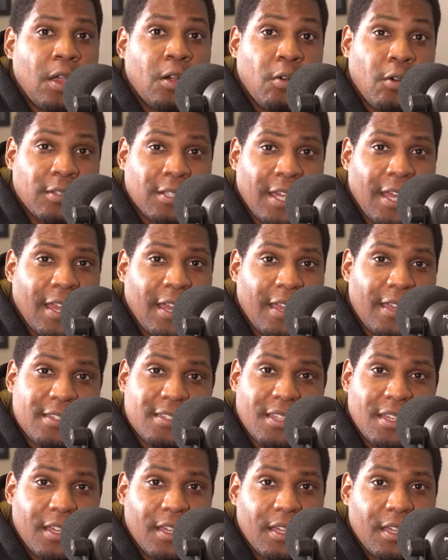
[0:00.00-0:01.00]
old
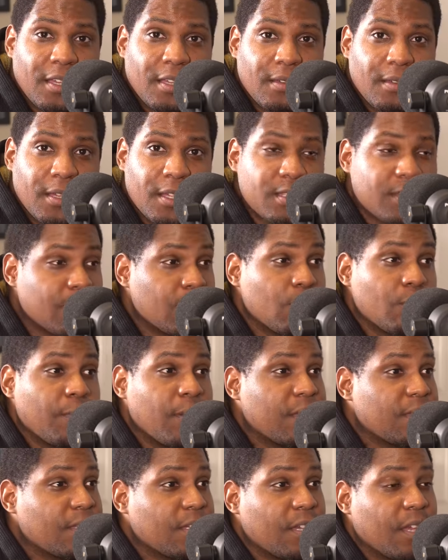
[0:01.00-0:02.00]
eyes, it's too
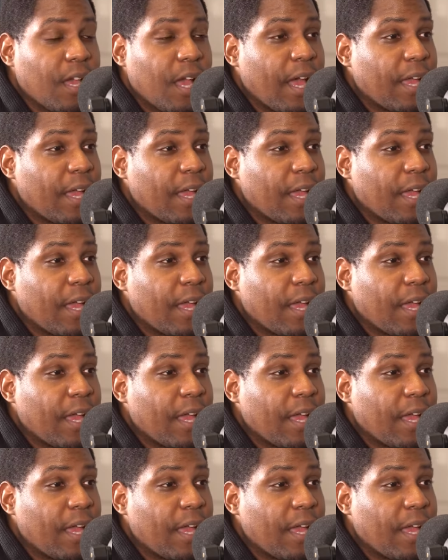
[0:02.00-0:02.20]
busy.